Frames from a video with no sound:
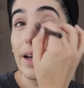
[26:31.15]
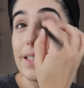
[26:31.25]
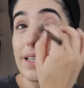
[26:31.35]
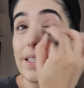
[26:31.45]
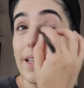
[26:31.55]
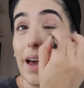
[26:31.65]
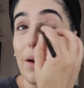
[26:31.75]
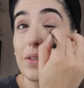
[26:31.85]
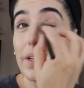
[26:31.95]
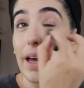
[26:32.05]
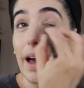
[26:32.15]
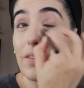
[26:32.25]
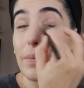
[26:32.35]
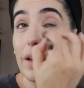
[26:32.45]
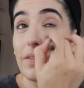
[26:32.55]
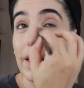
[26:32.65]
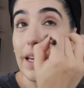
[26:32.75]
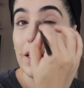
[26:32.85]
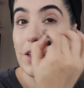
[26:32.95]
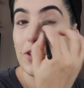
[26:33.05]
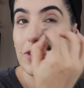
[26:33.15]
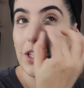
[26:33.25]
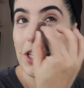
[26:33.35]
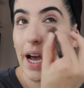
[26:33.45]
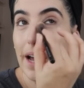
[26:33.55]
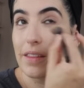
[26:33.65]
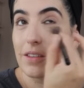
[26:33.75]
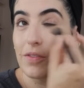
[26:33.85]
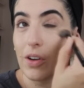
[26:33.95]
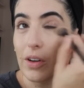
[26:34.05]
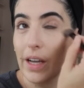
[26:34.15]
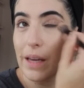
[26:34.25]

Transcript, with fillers: I did say I was gonna have a bit of an industry chat in this vlog.